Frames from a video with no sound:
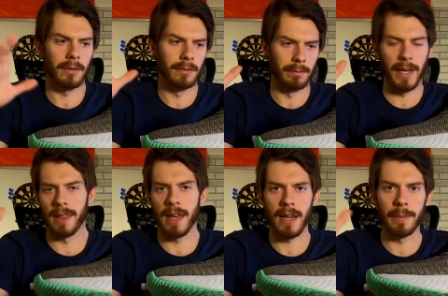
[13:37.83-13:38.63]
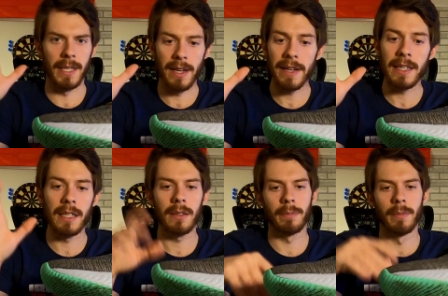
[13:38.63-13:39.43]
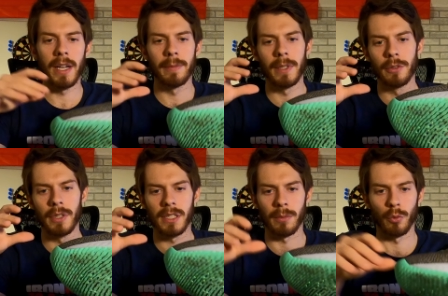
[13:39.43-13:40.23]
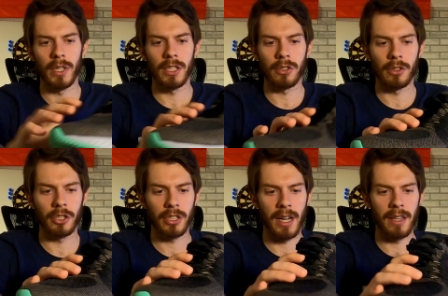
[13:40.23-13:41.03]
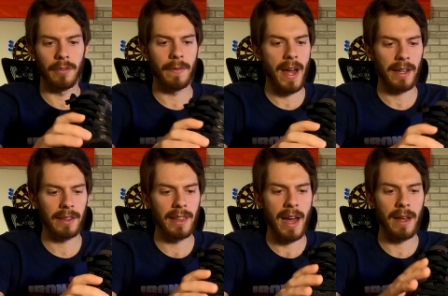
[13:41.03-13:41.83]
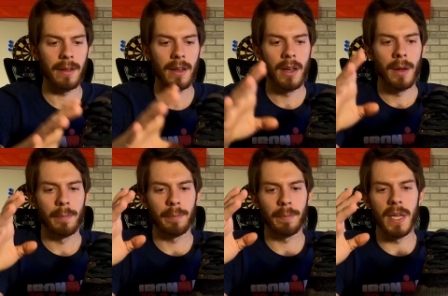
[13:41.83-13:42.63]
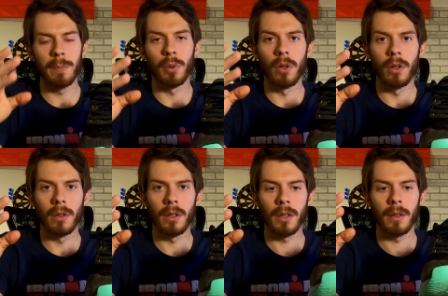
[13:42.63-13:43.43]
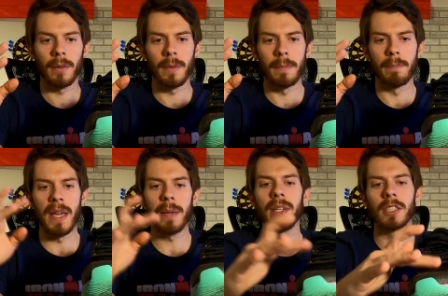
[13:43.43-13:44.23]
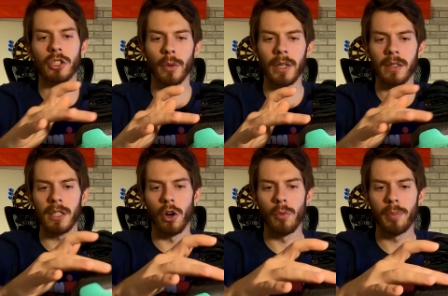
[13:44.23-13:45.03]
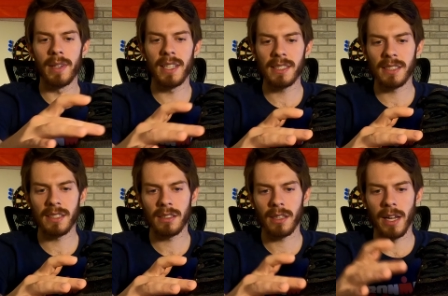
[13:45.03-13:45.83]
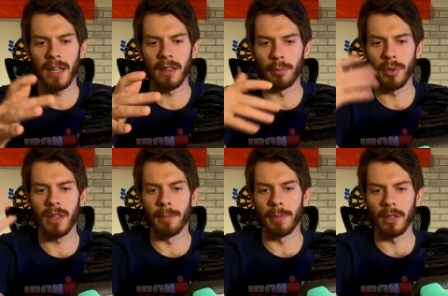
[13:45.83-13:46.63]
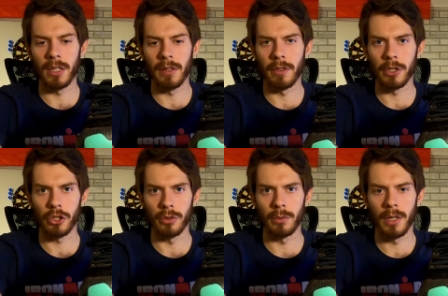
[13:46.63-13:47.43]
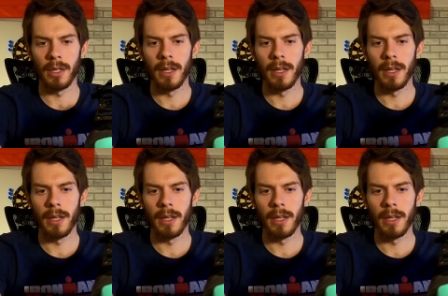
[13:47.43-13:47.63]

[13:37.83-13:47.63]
by they I mean Nike, might have been doing some research on the fact that people maybe enjoyed the openness and the breathability of the shoe,